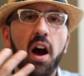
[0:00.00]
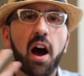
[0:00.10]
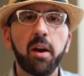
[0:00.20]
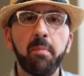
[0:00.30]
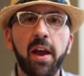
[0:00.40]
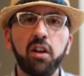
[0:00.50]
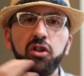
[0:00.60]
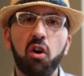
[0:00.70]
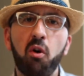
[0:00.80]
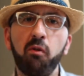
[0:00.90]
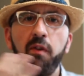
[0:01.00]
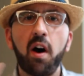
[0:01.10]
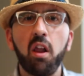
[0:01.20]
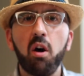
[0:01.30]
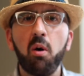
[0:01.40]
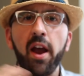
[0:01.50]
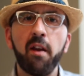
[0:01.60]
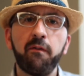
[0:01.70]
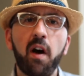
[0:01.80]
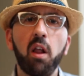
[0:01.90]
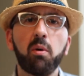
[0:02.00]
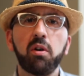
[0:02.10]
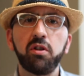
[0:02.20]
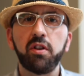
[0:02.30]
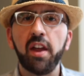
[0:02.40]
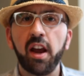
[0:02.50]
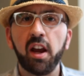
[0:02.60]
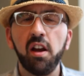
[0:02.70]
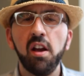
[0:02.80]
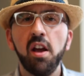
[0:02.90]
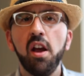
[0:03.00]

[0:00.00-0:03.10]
how to manage the whole follow and followers thing.